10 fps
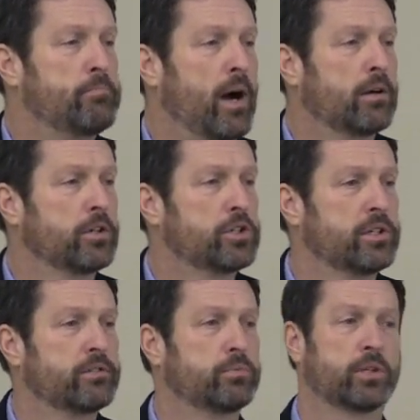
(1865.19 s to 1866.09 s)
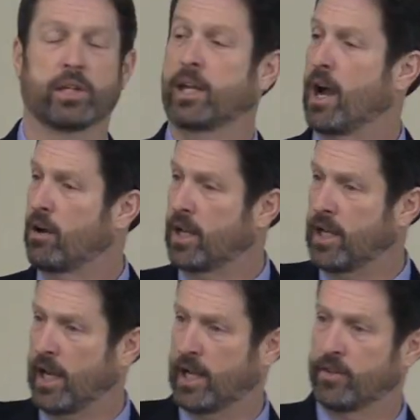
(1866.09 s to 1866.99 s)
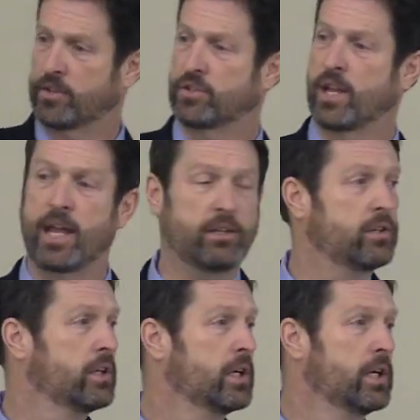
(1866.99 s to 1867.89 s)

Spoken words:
partnerships with the county and the state,